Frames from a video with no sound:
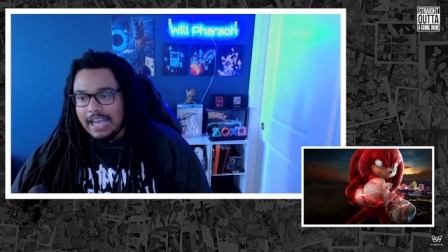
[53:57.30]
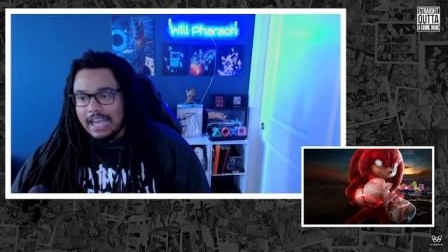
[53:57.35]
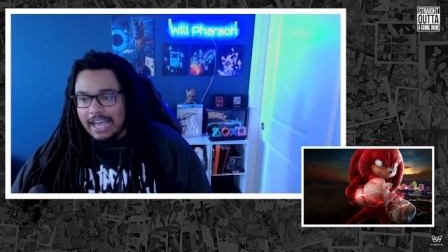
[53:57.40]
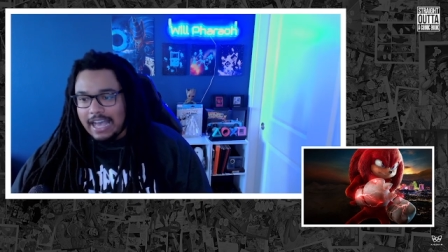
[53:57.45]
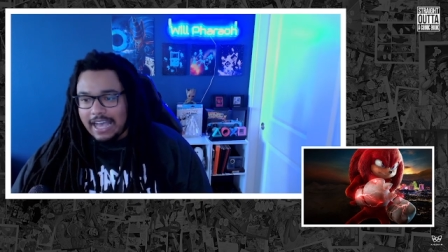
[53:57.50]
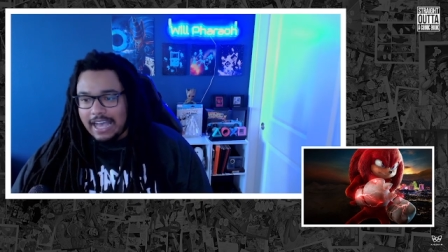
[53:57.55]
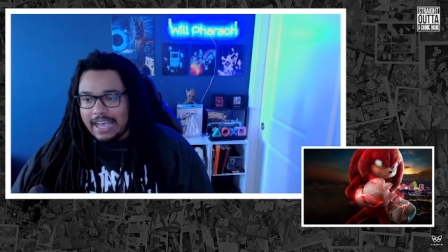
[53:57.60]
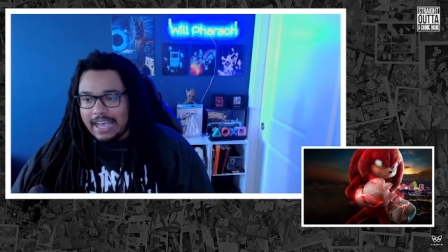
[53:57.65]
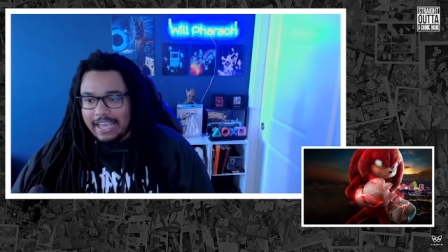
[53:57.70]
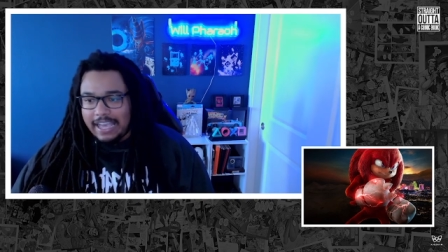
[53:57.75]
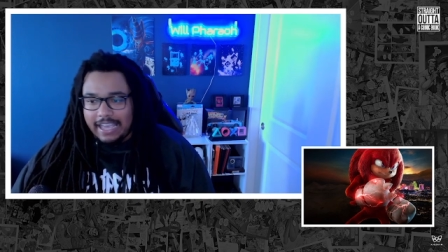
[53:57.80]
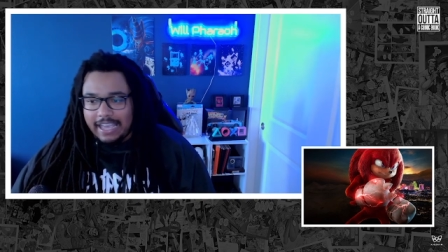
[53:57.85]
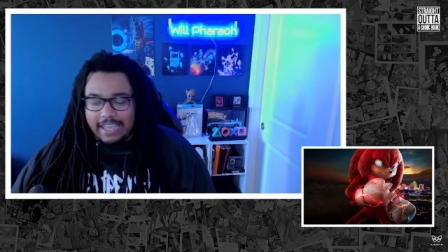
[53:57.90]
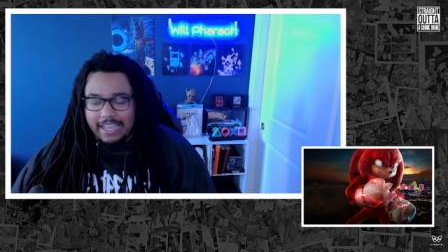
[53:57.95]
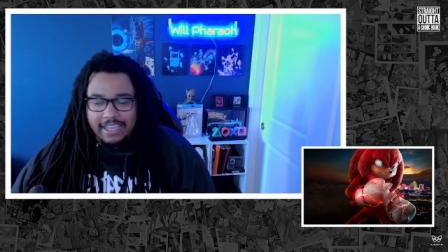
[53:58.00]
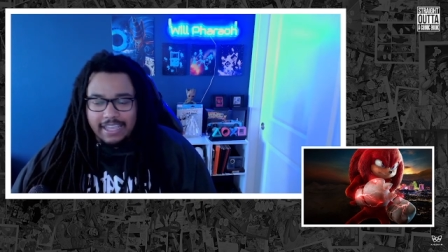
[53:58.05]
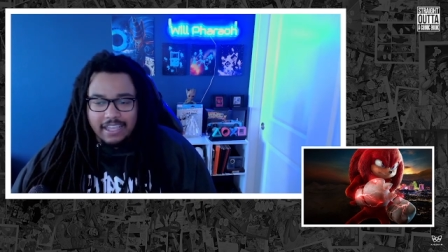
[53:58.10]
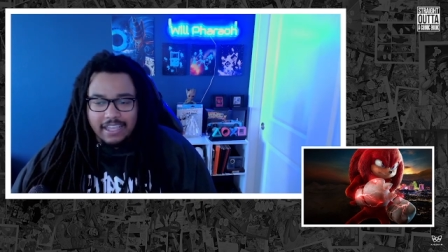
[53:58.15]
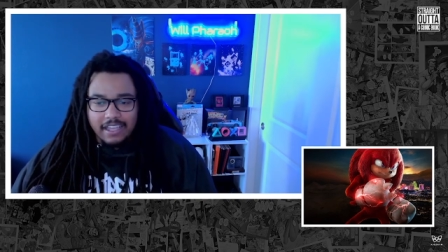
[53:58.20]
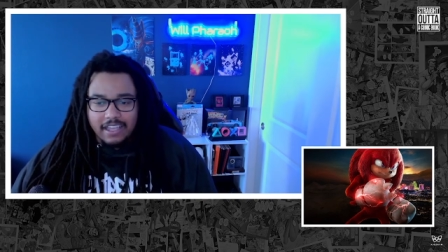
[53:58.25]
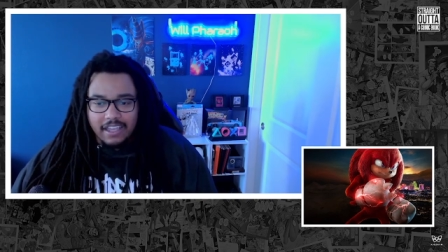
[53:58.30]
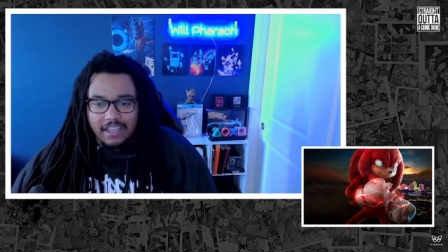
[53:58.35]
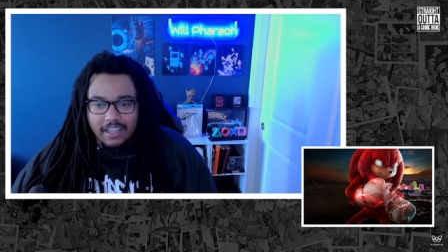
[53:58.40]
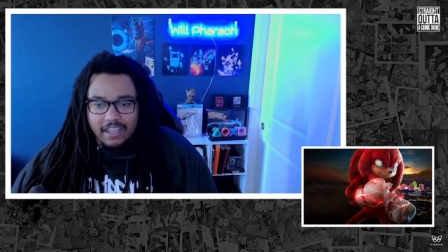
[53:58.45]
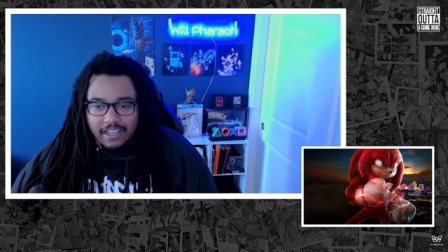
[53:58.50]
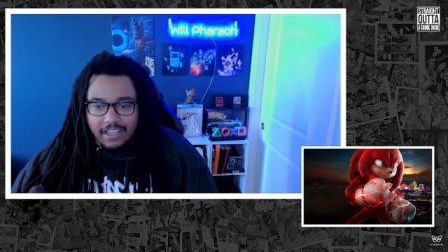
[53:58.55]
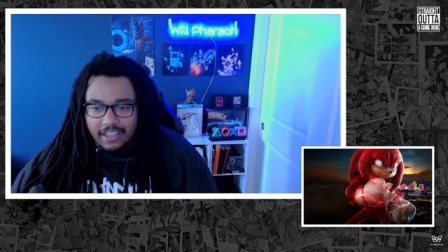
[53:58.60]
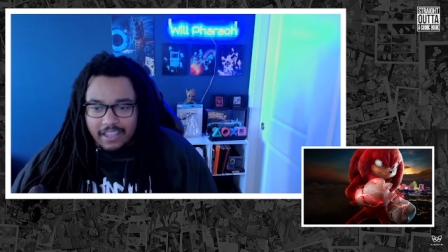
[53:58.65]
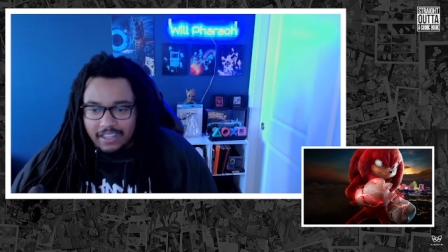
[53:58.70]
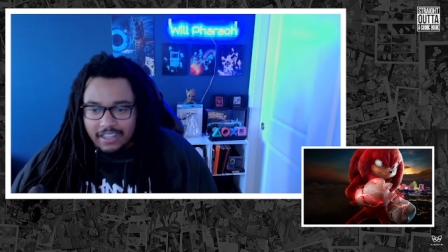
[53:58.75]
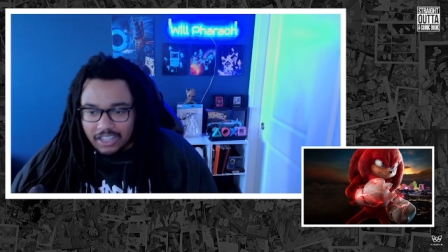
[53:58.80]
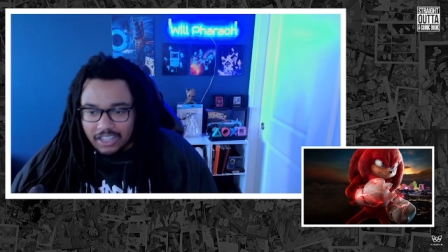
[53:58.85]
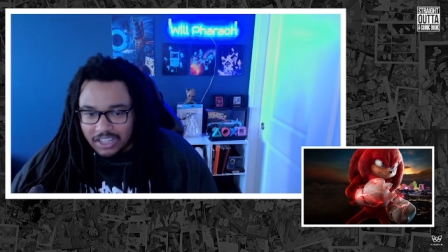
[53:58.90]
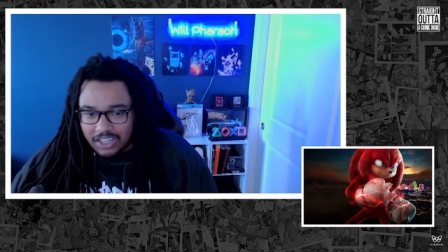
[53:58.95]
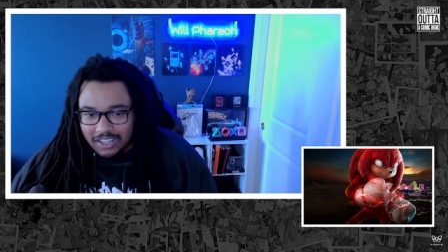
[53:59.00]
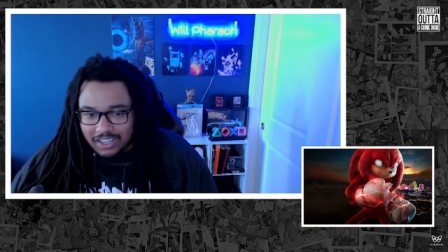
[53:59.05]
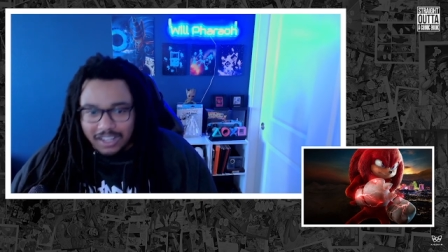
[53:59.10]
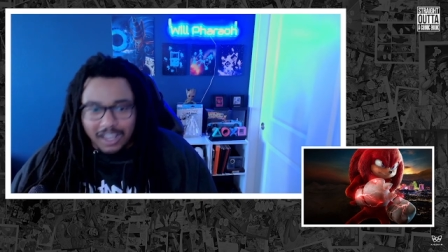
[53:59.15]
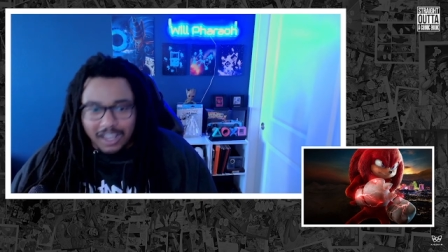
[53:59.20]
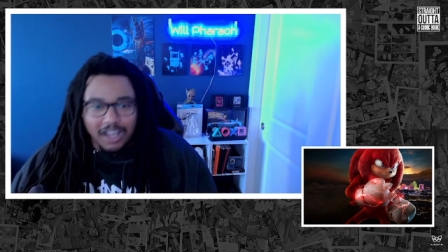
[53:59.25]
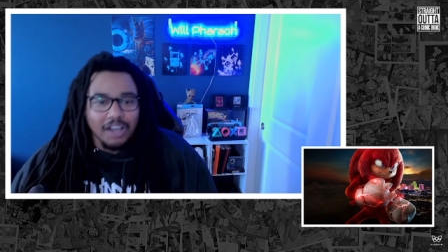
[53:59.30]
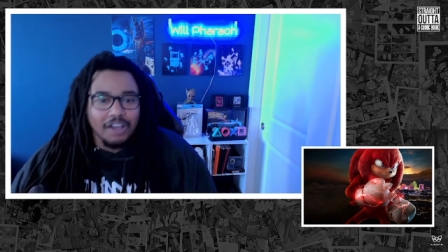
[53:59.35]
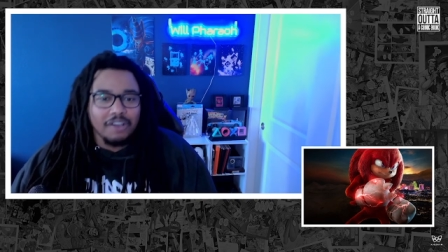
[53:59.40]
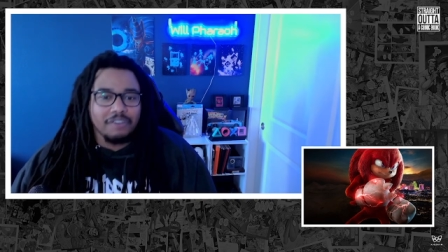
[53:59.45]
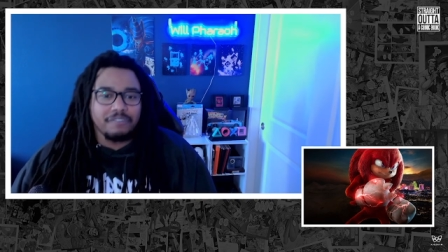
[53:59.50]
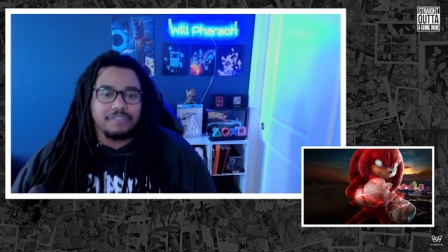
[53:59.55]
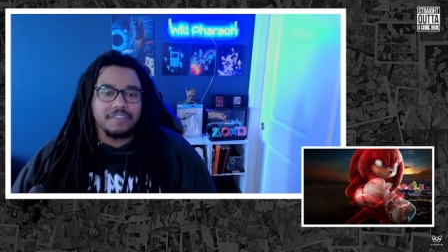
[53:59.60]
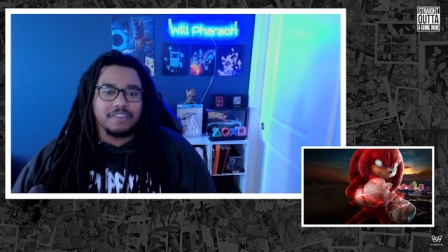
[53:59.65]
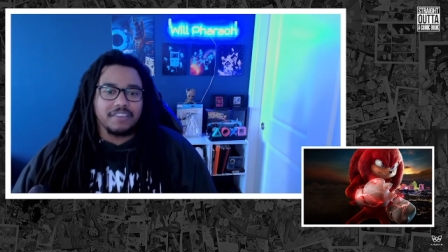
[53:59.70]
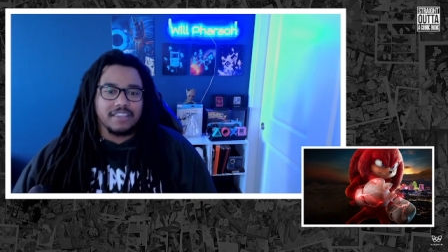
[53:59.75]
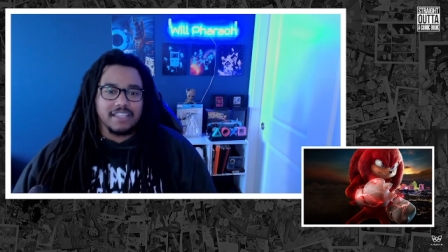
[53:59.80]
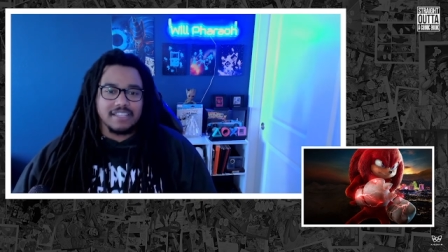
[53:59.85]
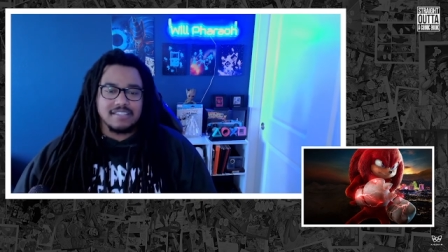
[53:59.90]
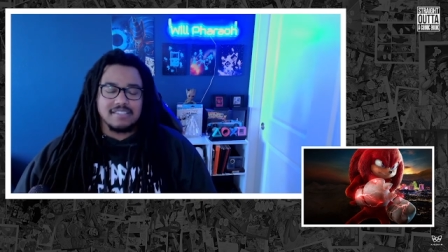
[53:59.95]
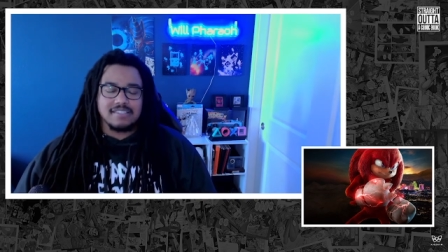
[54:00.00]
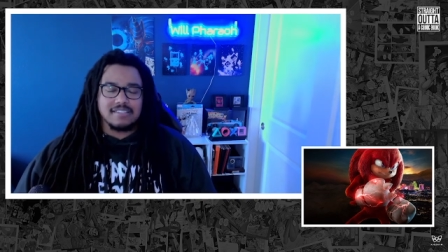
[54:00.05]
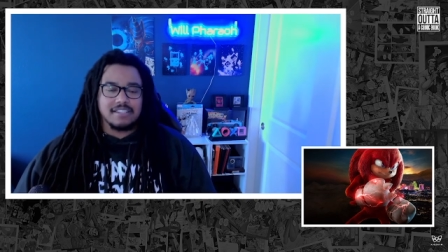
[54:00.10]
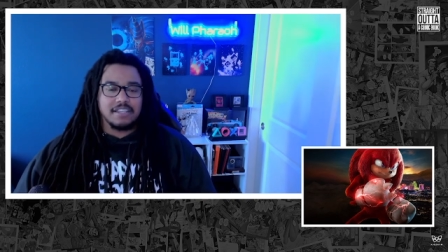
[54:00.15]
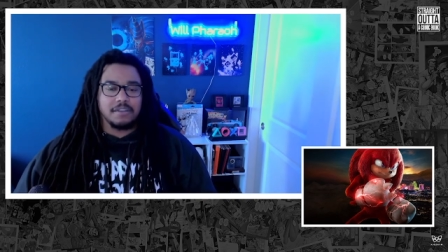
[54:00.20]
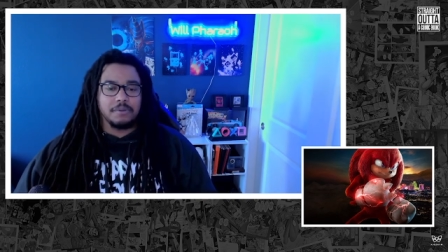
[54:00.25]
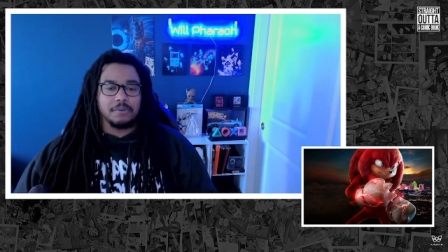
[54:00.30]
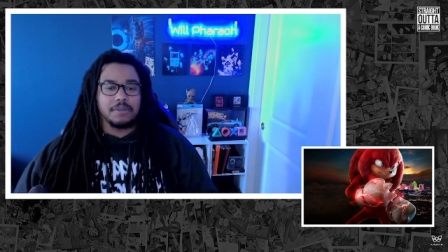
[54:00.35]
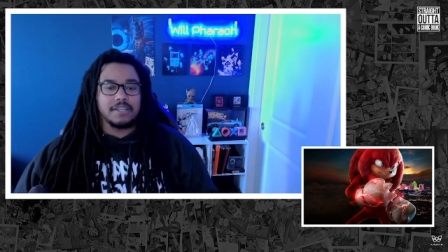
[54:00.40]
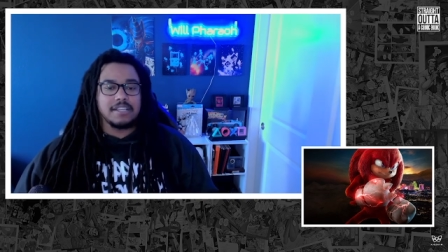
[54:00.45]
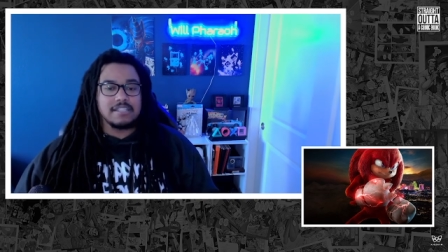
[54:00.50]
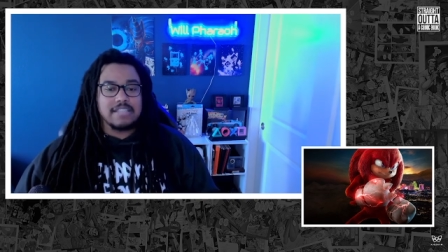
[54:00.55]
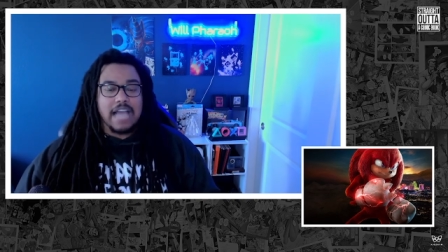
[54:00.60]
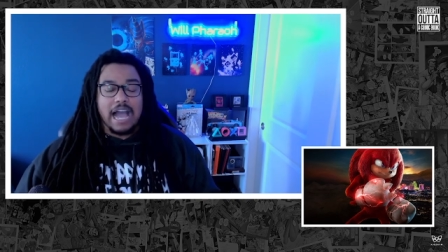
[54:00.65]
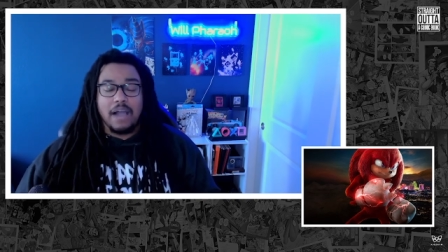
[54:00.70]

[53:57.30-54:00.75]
I love this series.